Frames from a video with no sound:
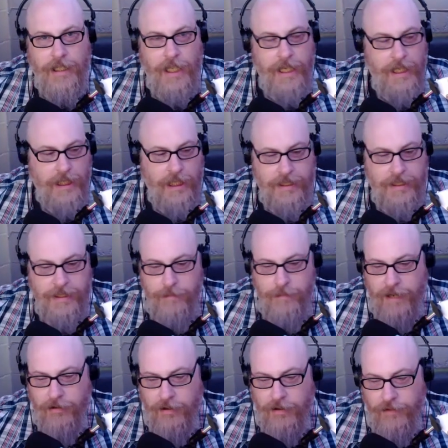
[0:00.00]
Like it didn't
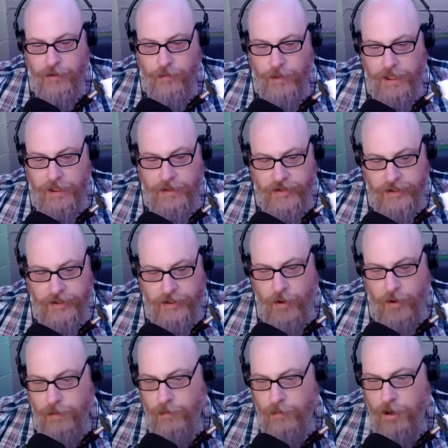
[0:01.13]
matter if you went to
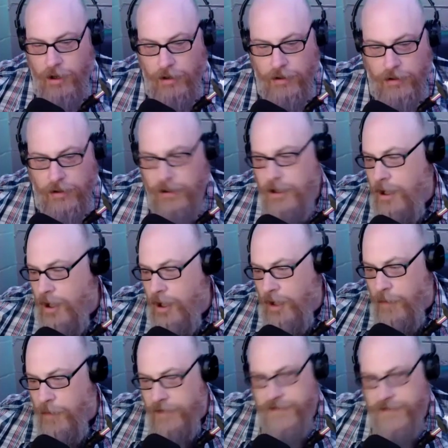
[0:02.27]
your mall or a
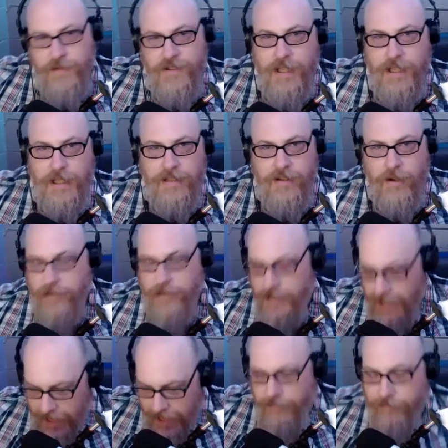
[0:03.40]
mall two cities over, they
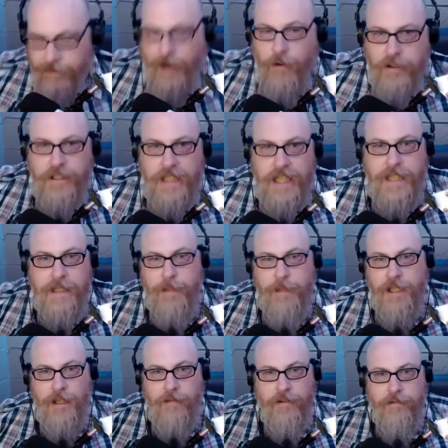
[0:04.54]
had a fountain in the
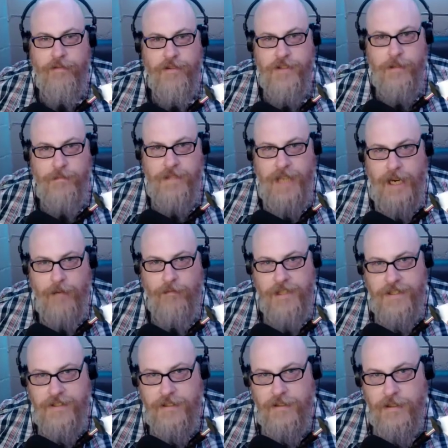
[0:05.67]
middle of it for some damn
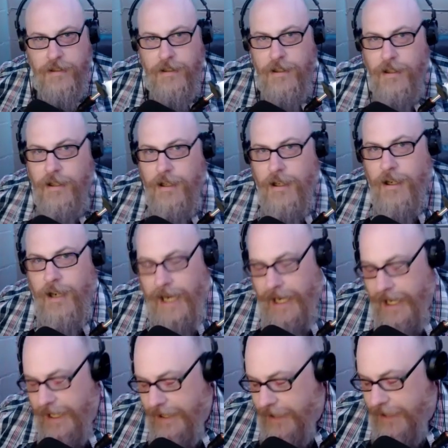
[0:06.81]
reason.
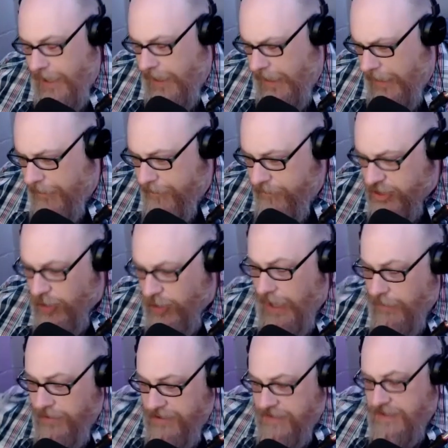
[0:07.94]
And uh, so I
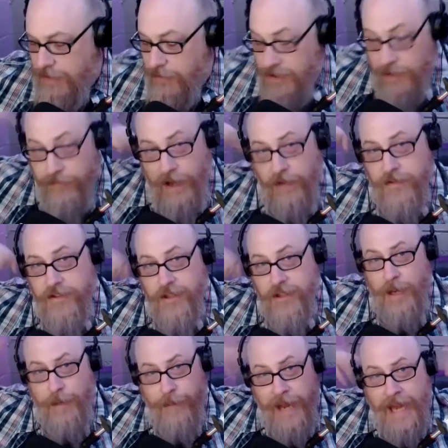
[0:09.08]
would sit with the fountain to
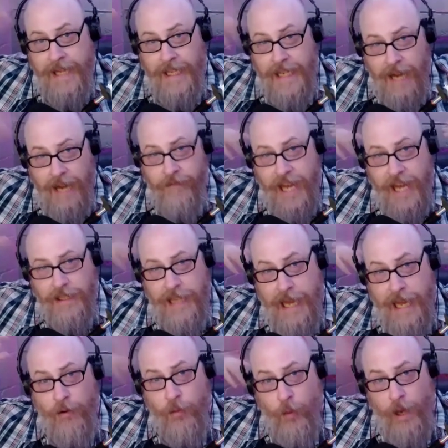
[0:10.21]
my back and have that
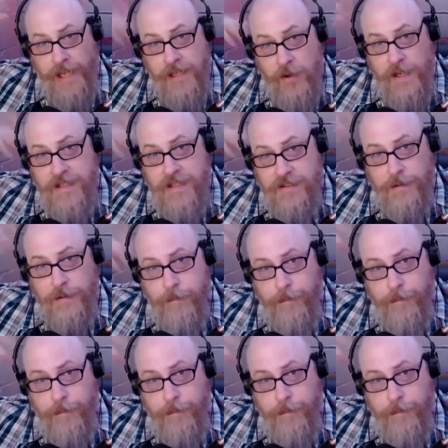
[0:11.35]
loud white noise.